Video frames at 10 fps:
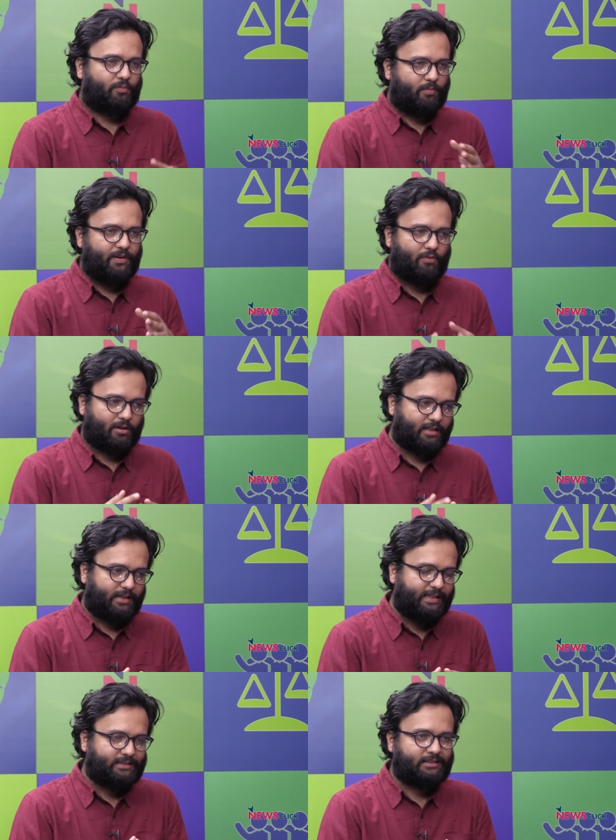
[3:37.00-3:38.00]
So Prabir, what are the
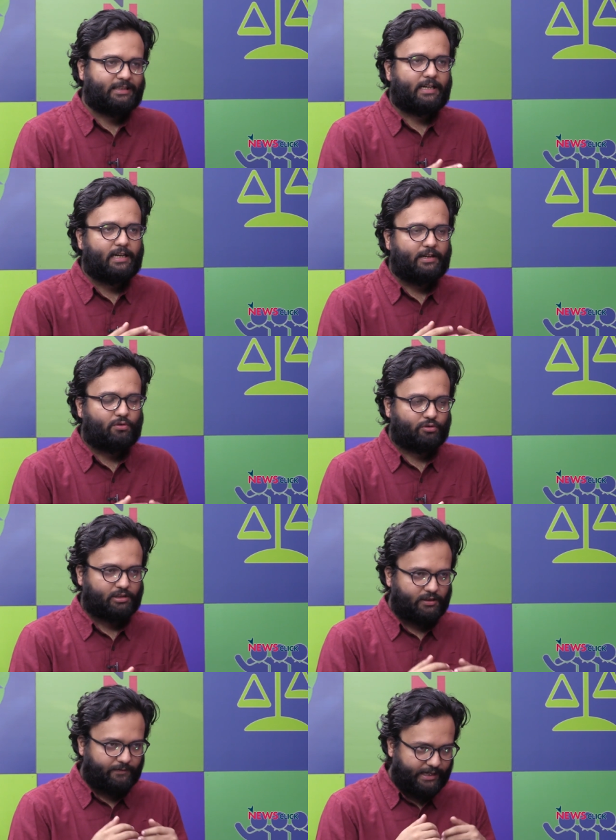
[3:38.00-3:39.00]
reasons that led to
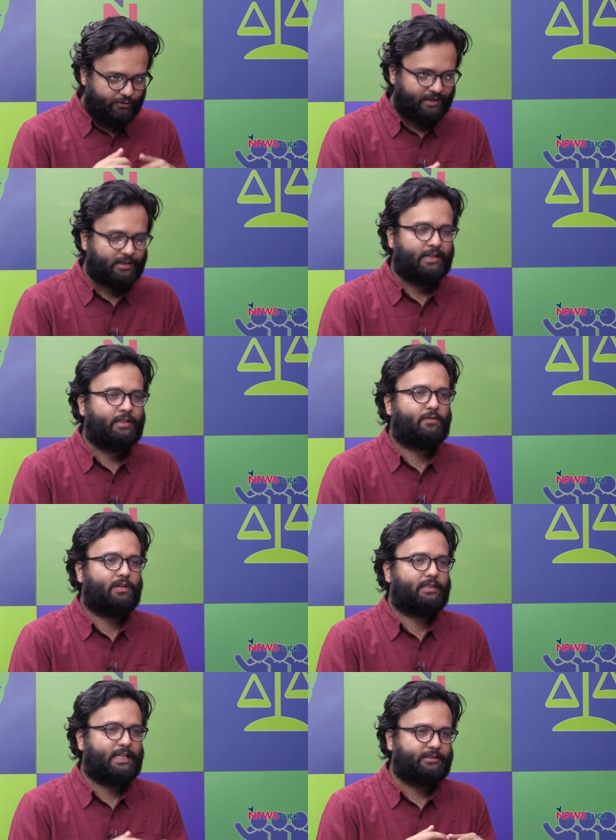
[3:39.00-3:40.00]
such frequent
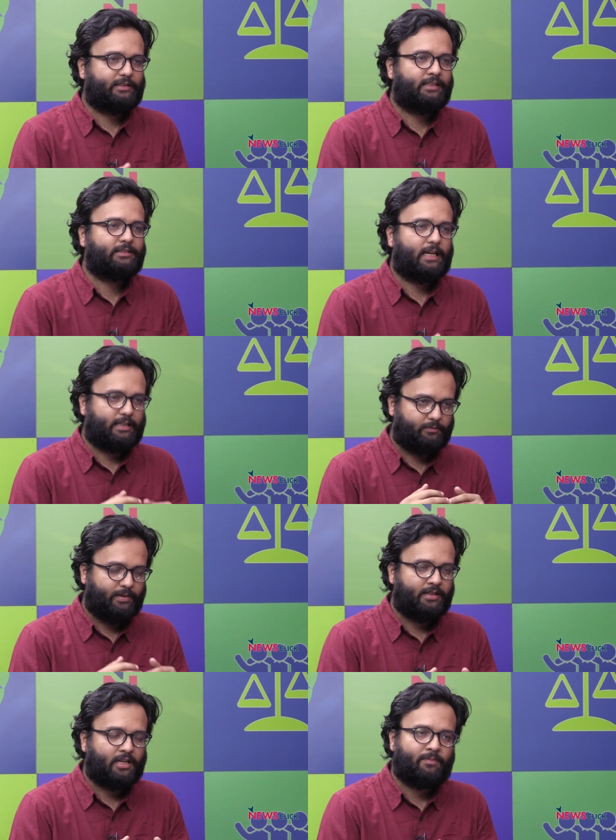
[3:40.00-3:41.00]
interval testings that is
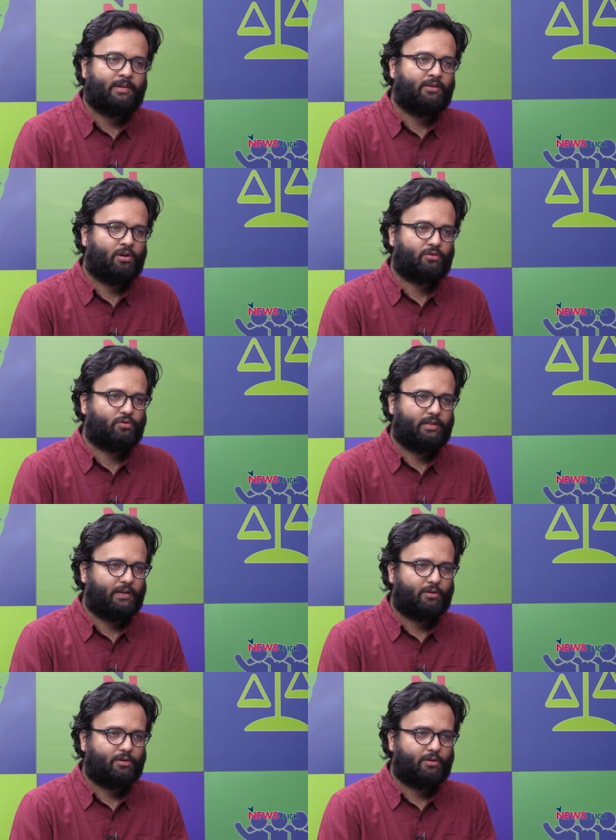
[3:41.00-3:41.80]
being done by North Korea?